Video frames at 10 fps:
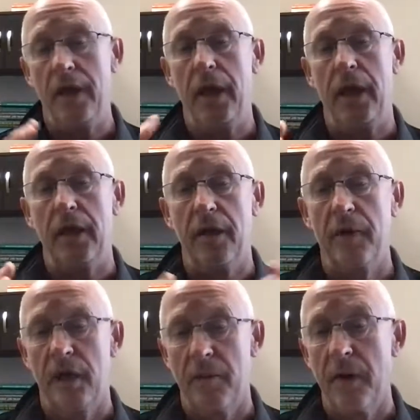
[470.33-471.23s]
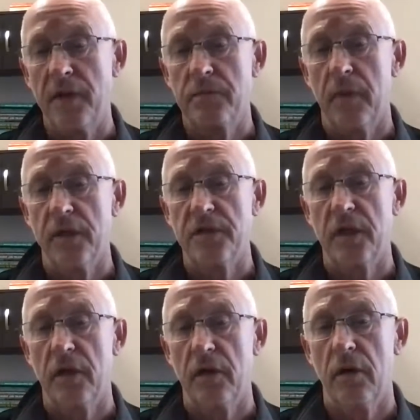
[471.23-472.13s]
And I might
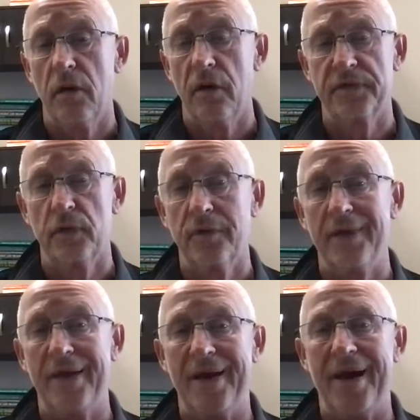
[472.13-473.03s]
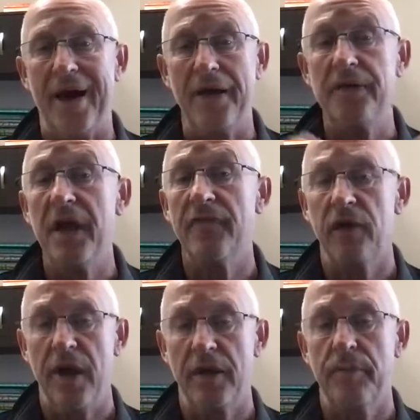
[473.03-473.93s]
say also that I never
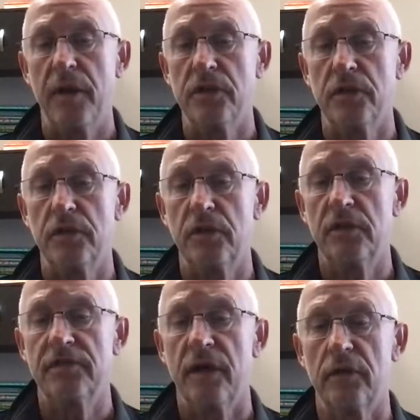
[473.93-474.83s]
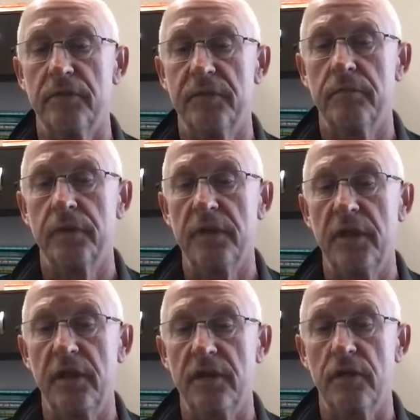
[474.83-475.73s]
had a patient who developed
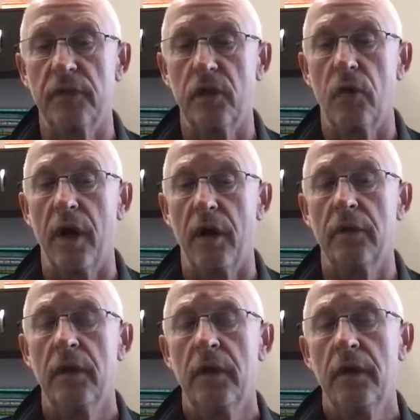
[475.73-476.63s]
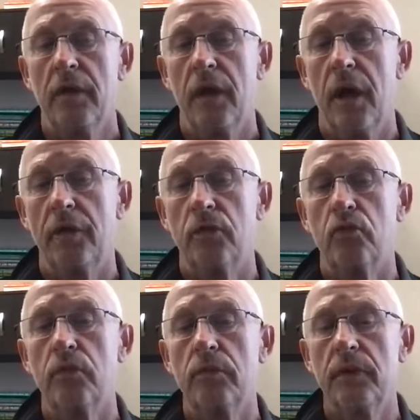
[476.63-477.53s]
bleeding that required
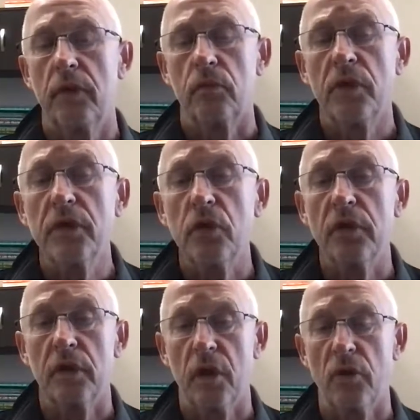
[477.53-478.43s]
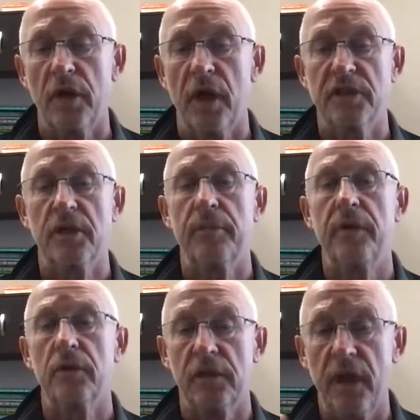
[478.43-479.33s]
redoing the colonoscopy
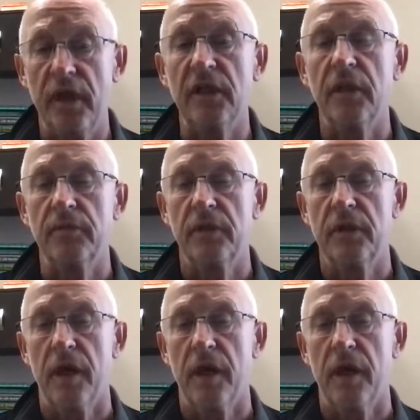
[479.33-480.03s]
or taking them to the